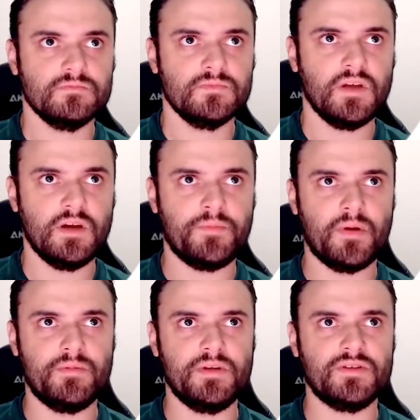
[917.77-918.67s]
Here
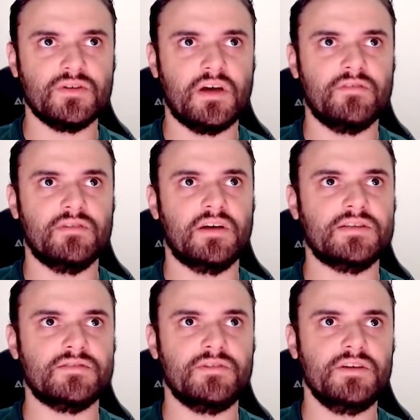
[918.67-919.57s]
probably need to have a
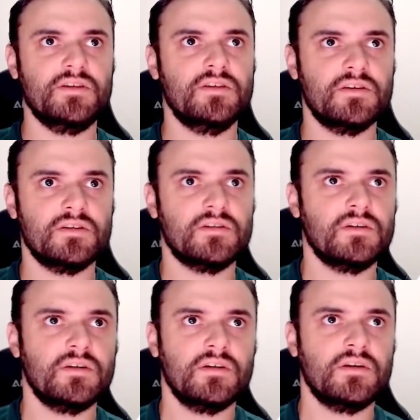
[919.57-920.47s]
string,
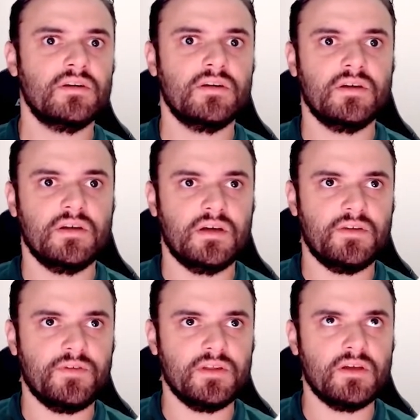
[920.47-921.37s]
and I
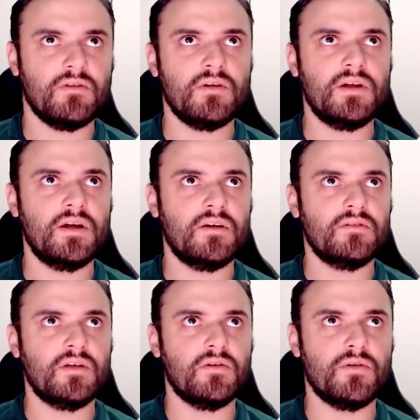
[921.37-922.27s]
think the
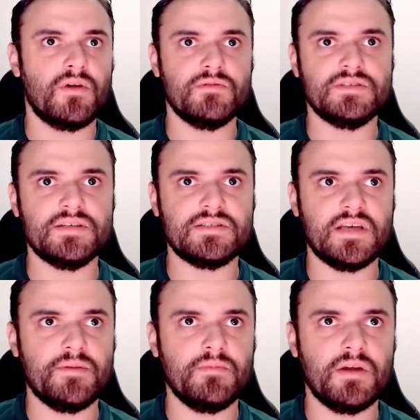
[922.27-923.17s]
URL is the
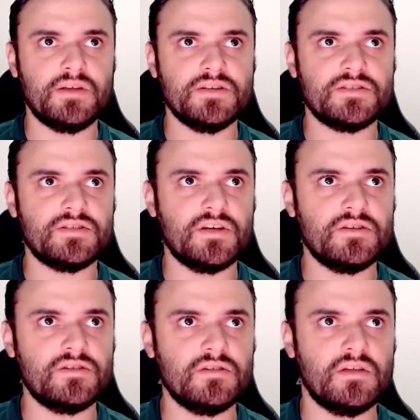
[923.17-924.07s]
same, but I just
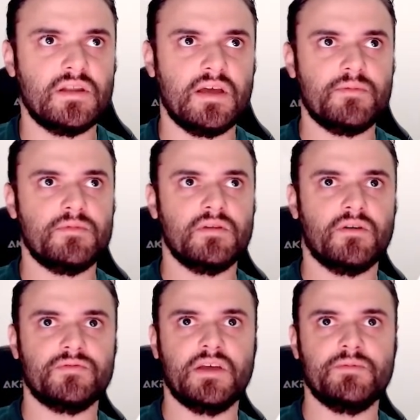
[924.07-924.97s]
changed the name
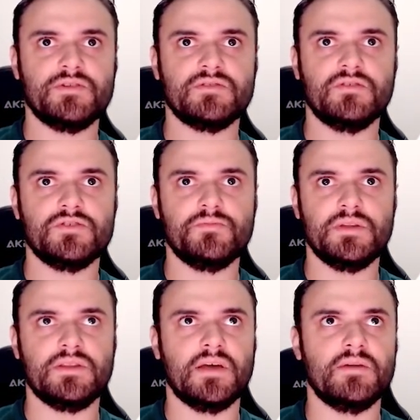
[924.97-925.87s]
of the image is going to be
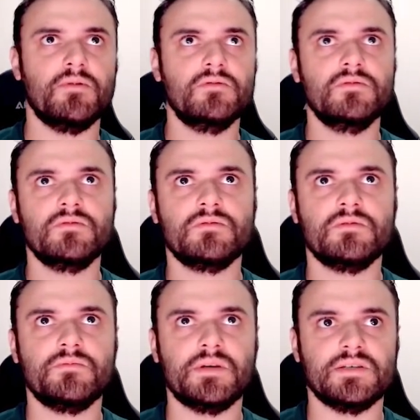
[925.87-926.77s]
table,
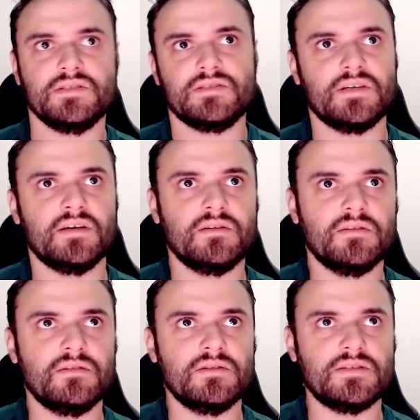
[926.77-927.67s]
because it's a
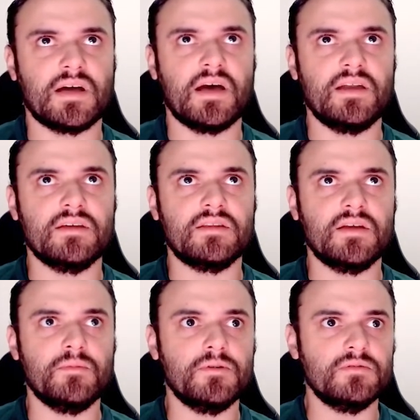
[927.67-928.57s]
guy in a
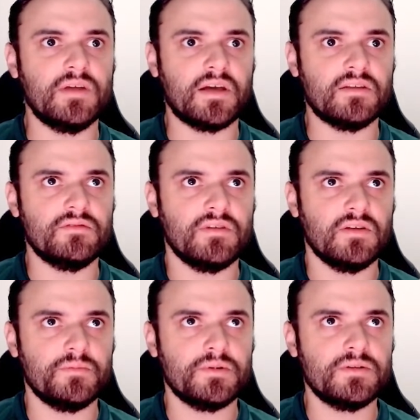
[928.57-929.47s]
table, like a
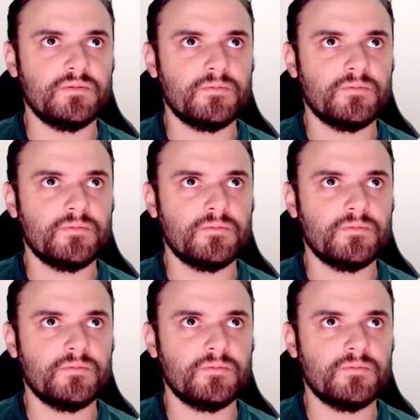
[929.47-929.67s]
developer.